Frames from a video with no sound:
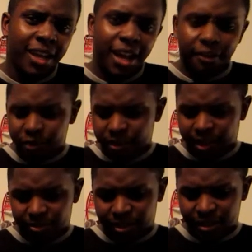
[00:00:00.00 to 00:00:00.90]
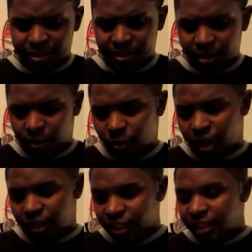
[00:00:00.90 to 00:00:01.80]
I feel like, because, you know, when
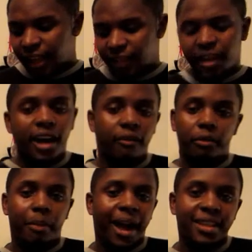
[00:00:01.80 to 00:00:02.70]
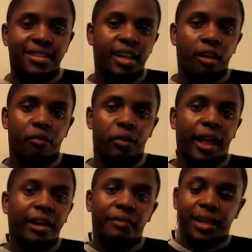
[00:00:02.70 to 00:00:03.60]
I looked at the cover by itself without even